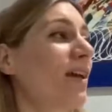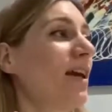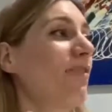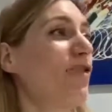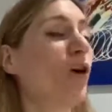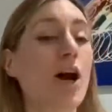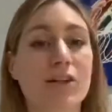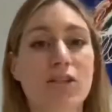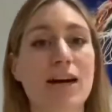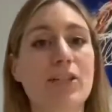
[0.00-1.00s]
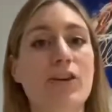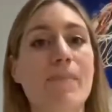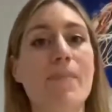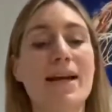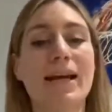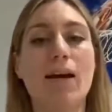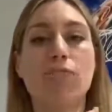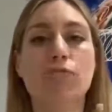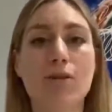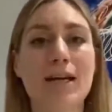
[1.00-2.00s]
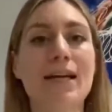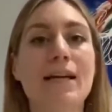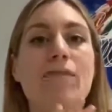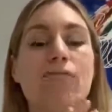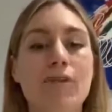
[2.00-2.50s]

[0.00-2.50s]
If you're going to crate train, make it a really,